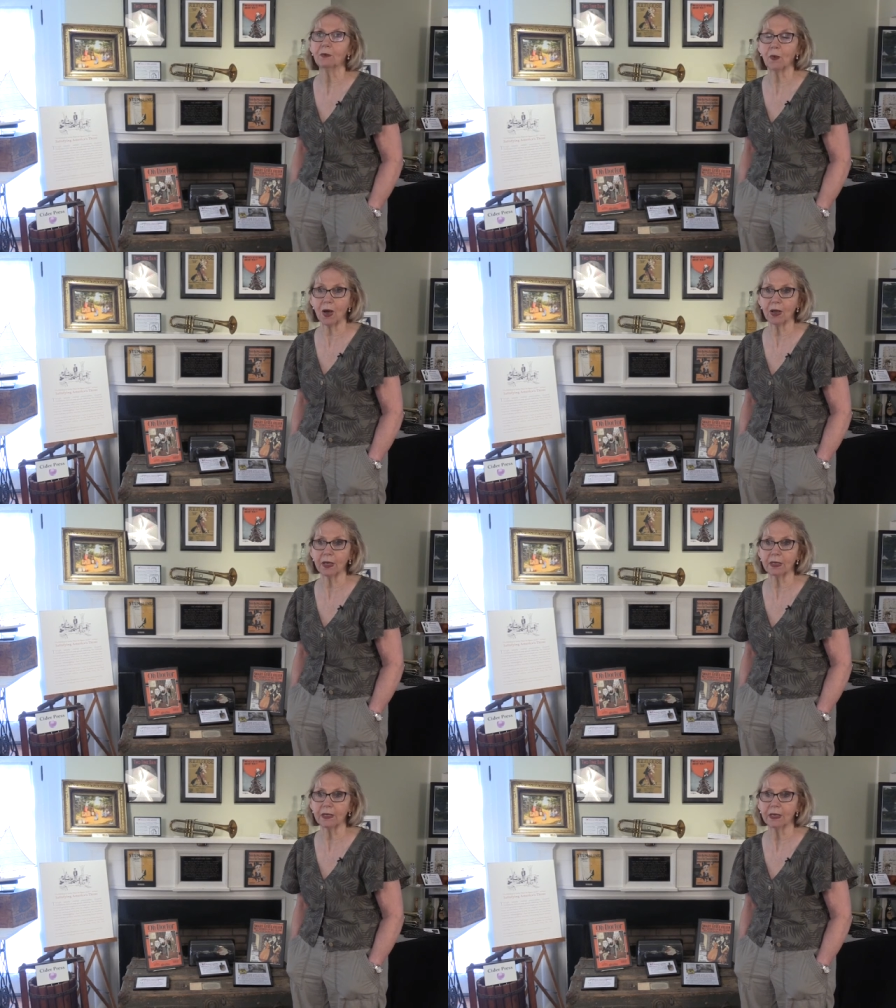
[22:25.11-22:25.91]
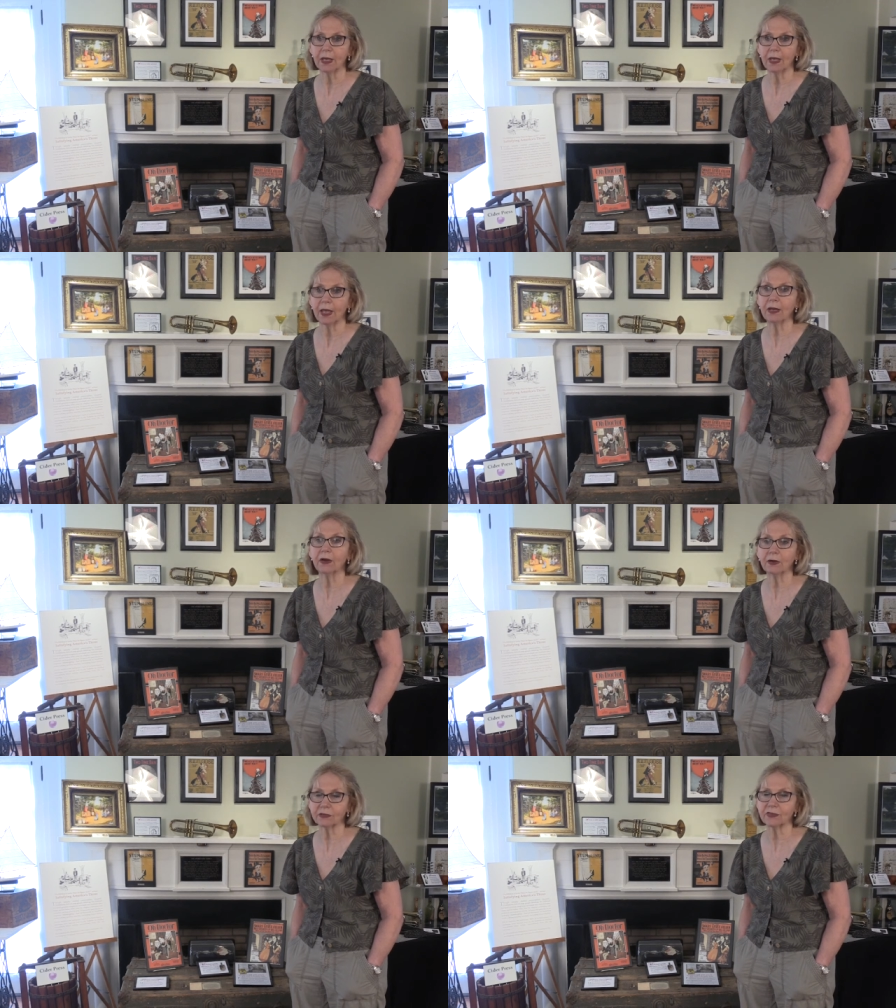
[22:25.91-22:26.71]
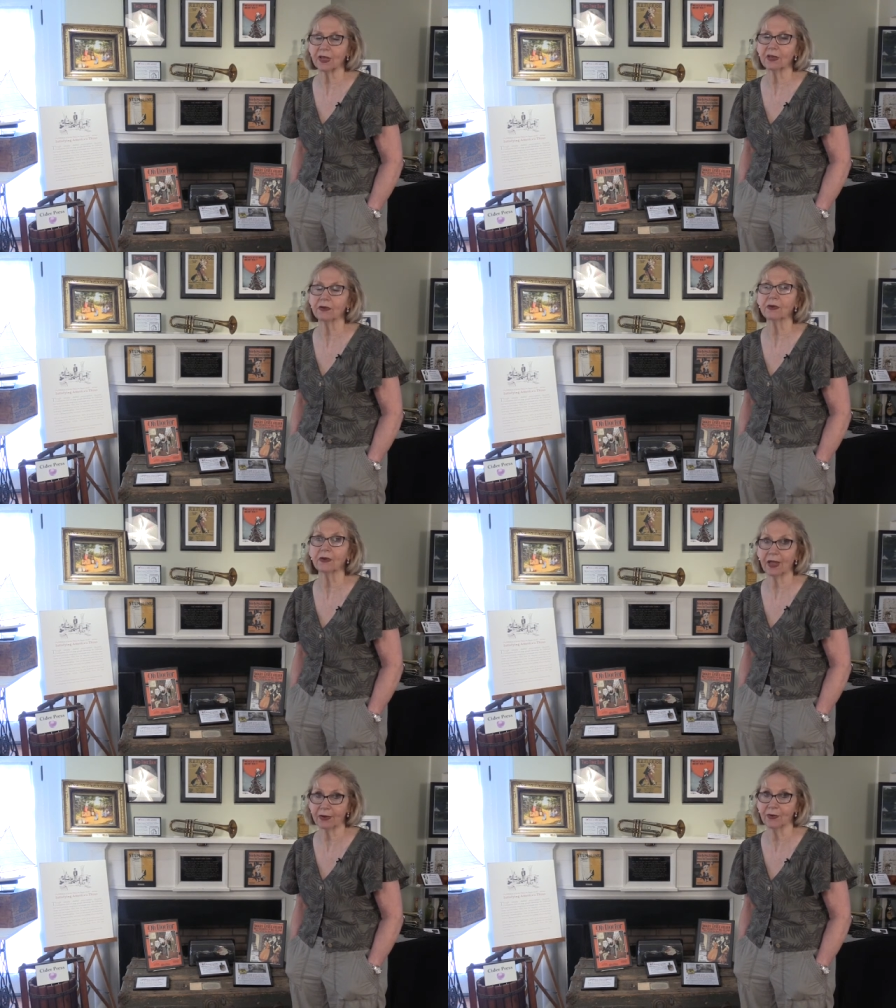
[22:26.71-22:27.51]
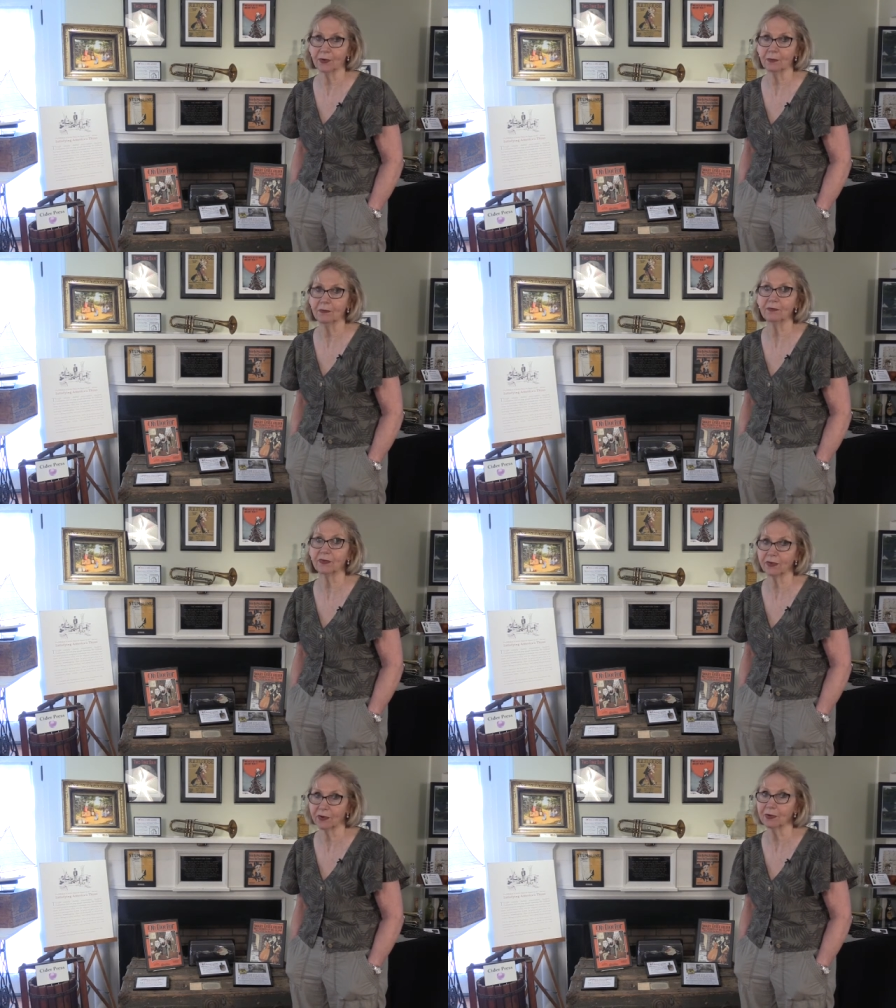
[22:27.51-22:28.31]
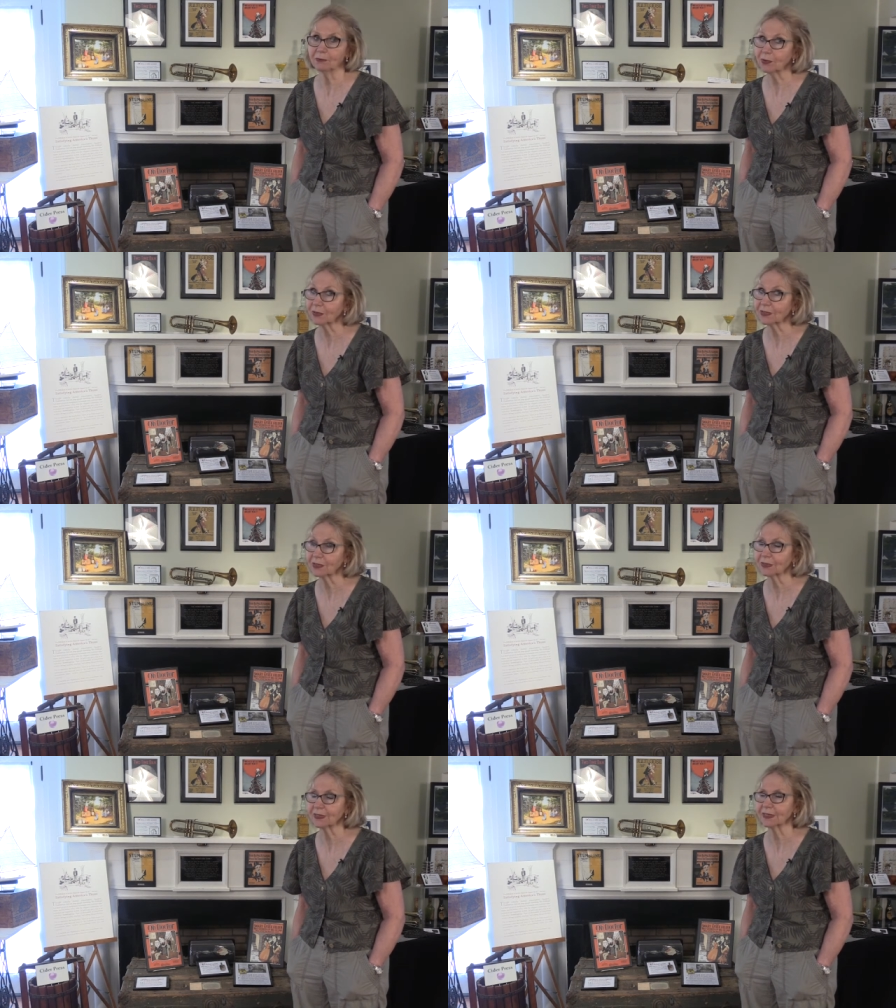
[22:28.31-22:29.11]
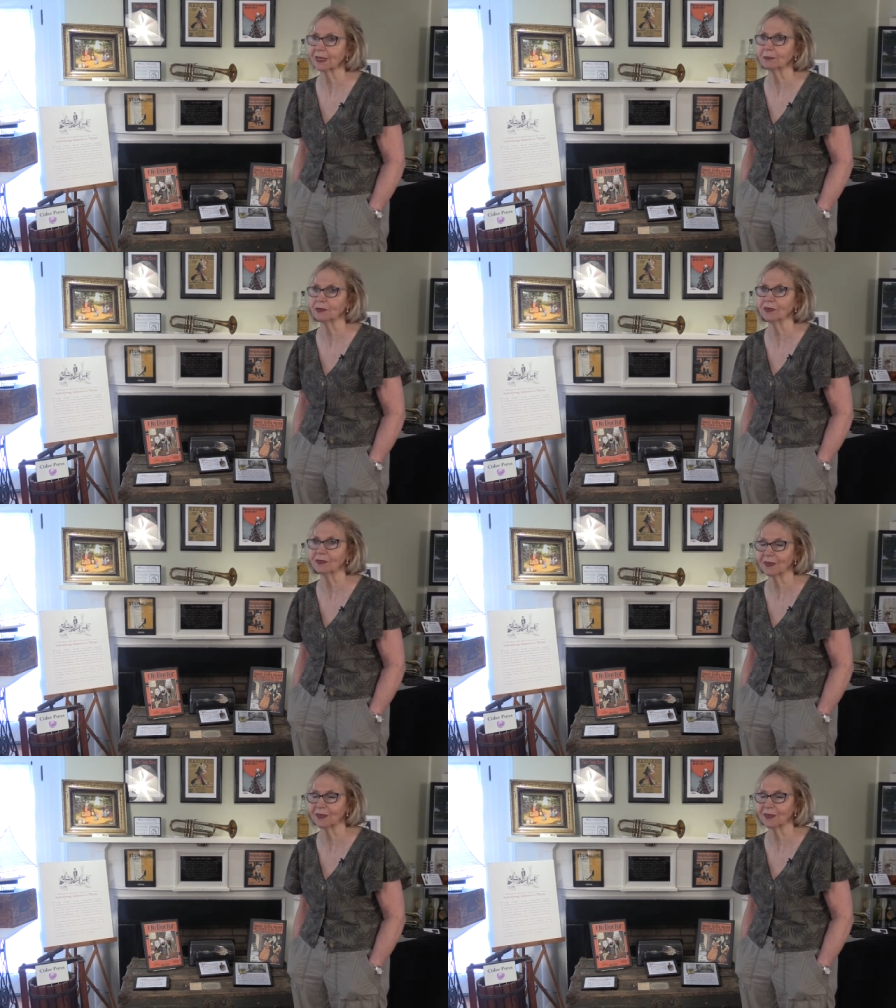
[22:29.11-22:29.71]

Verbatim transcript: wine and hard cider at home for your own personal consumption.